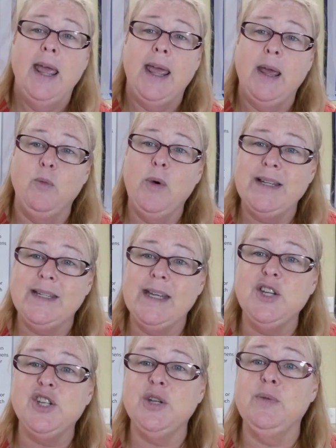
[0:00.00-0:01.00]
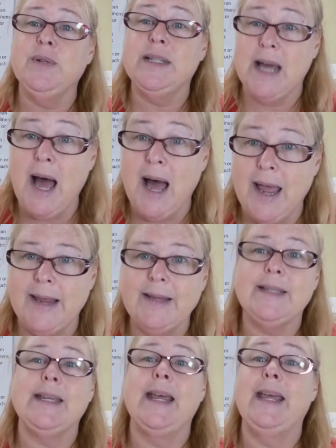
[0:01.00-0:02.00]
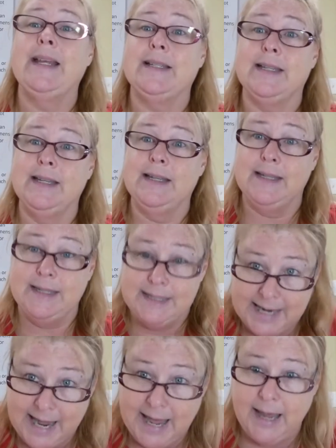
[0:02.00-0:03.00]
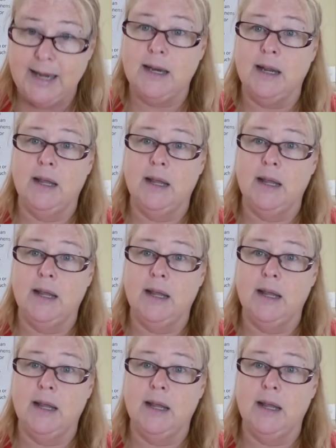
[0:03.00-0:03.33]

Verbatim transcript: And when tissue dies, it's dead.